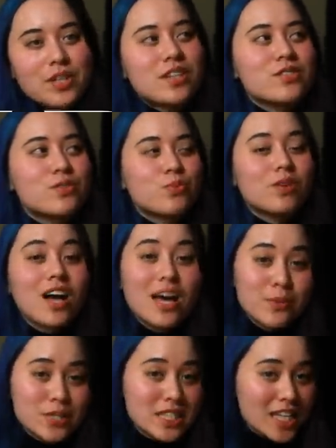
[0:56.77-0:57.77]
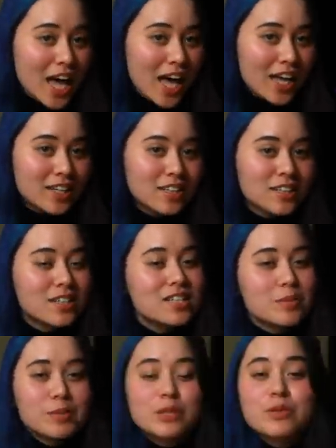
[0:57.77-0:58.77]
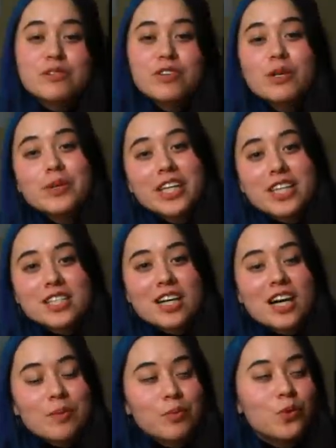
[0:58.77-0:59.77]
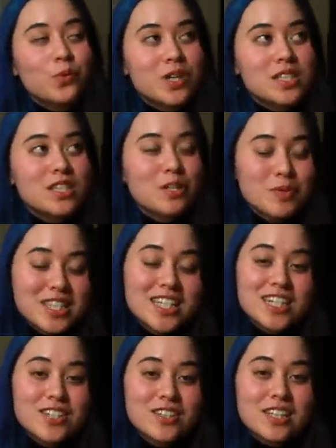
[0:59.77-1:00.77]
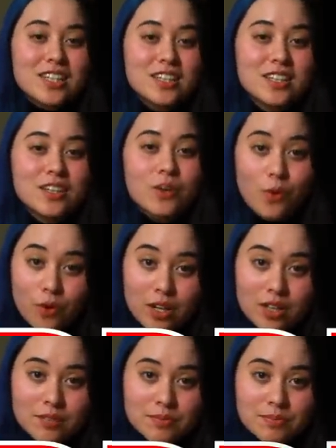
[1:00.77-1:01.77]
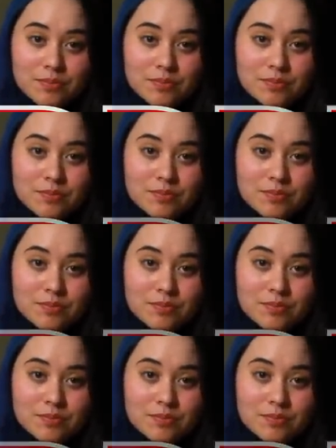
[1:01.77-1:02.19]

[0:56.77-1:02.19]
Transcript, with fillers: Because while I was sad, someone I was following at the time was coincidentally hungry.